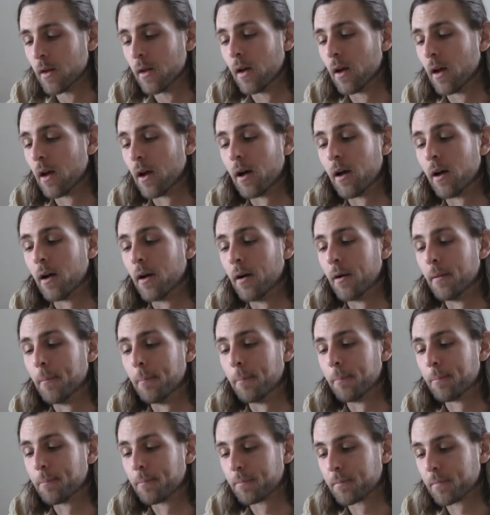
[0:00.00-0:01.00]
um,
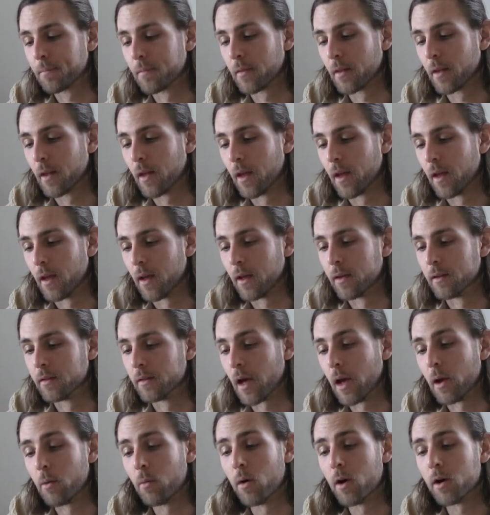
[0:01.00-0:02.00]
and I
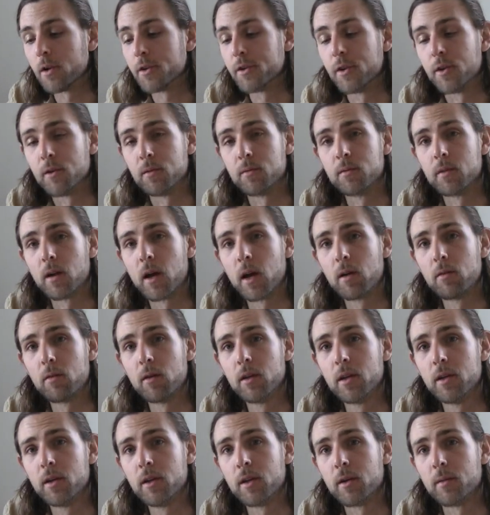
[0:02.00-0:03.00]
want to. I really
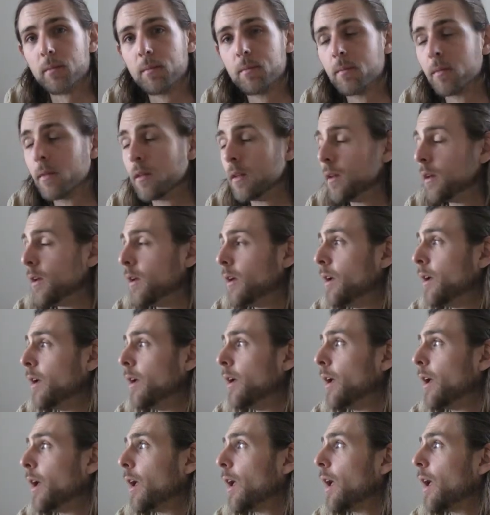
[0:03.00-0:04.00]
do.
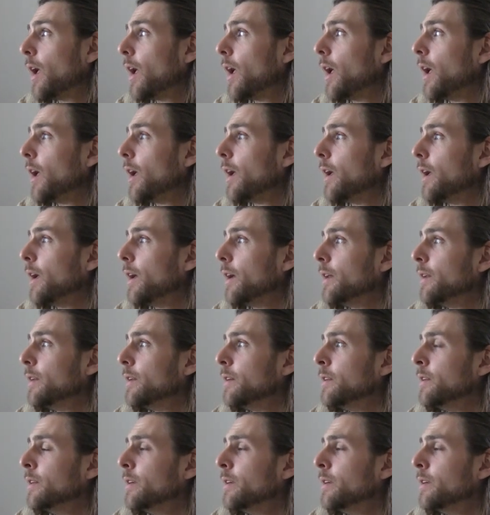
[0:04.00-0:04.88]
And